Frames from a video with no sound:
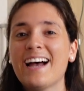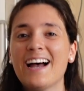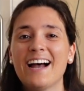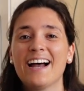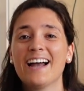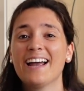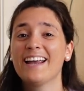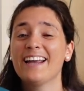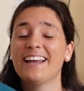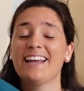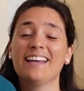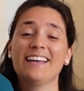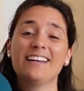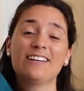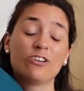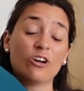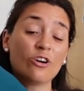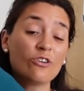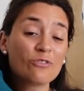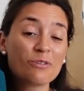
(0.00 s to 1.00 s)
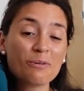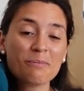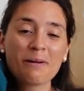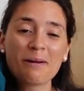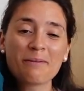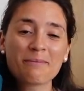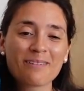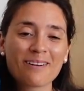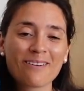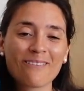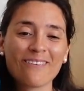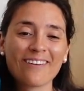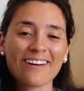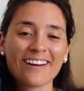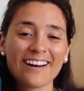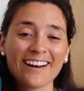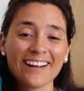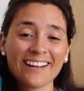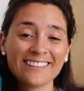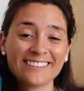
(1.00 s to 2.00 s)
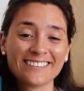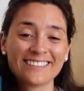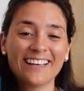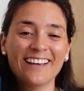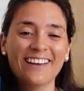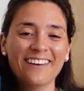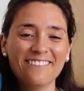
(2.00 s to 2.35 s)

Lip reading: I don't remember what it is